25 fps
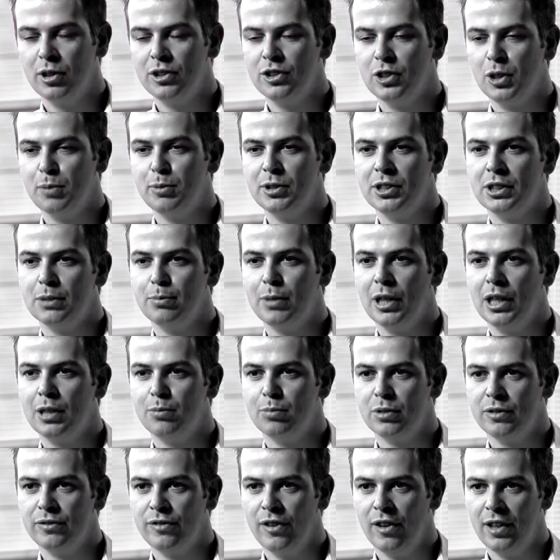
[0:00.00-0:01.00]
my job is to be able
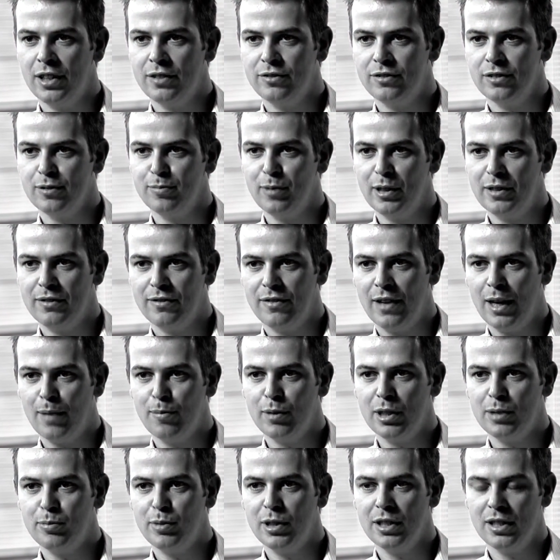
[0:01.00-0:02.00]
to provide for my
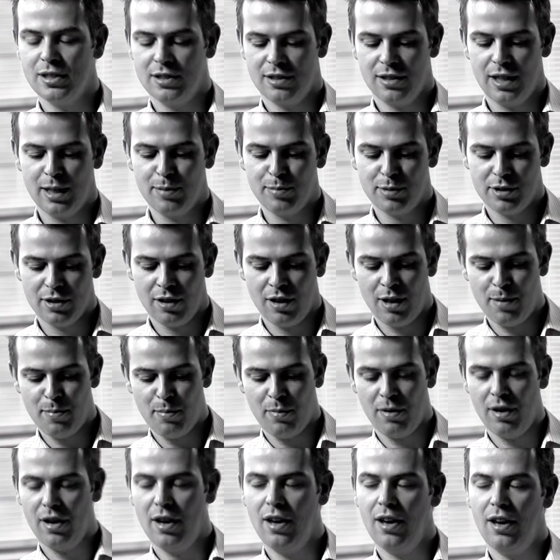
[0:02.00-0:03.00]
family, but at the same
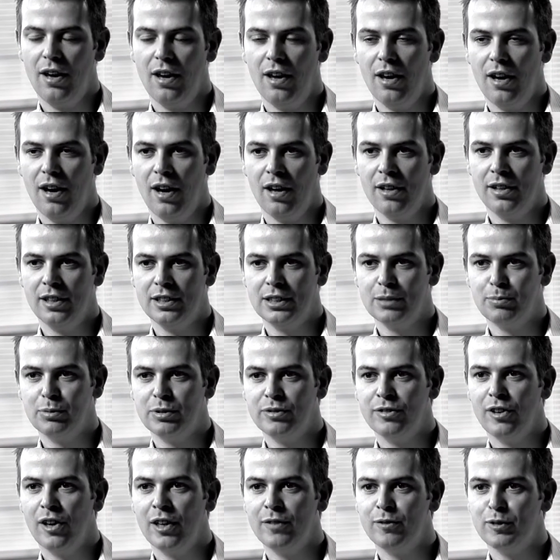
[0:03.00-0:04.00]
time, I need to
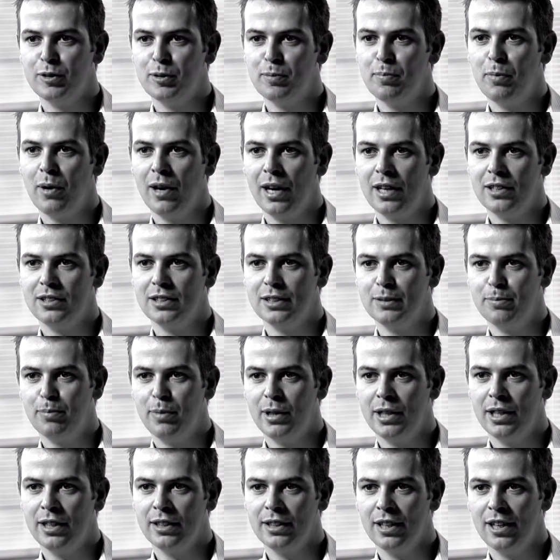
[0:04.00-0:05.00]
provide for them by actually
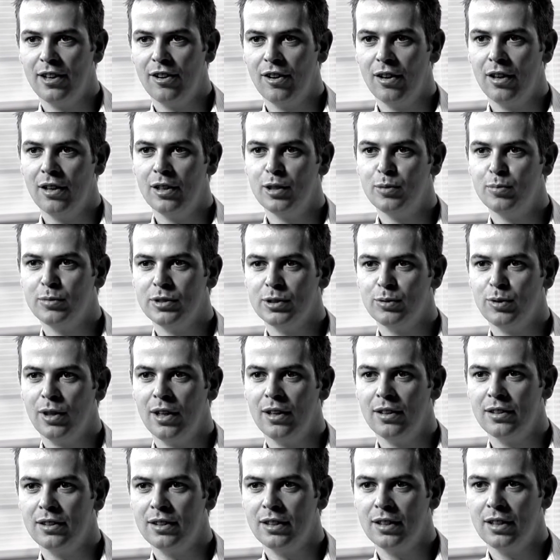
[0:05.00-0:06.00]
being there at home as
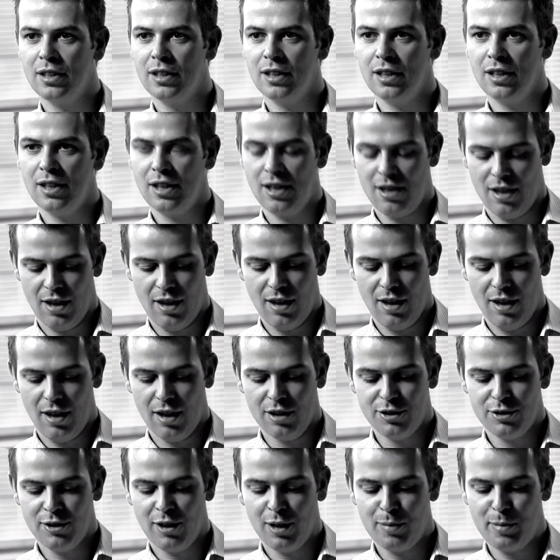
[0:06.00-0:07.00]
well and
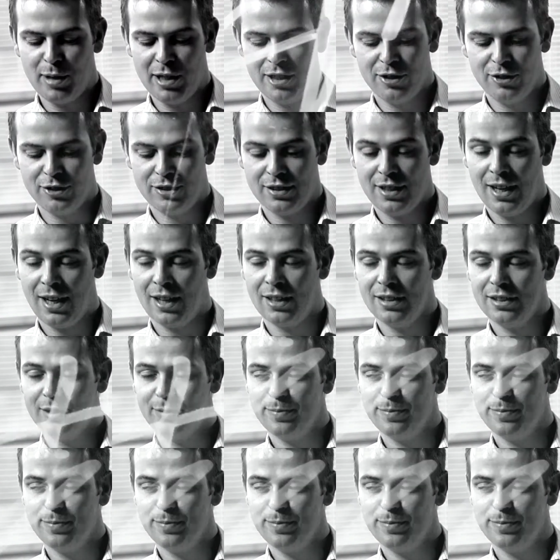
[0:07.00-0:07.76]
trying to be a good dad.